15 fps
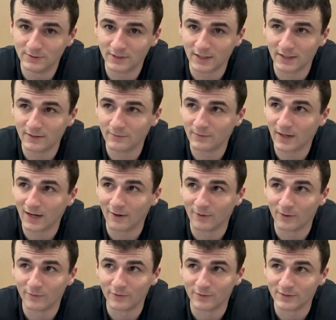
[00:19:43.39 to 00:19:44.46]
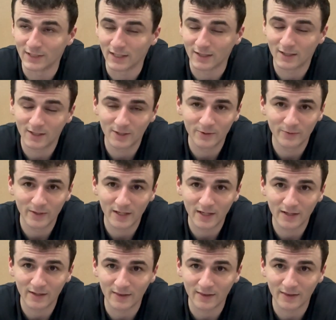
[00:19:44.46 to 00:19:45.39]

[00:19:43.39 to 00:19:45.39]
Like, I don't know if it was that colorway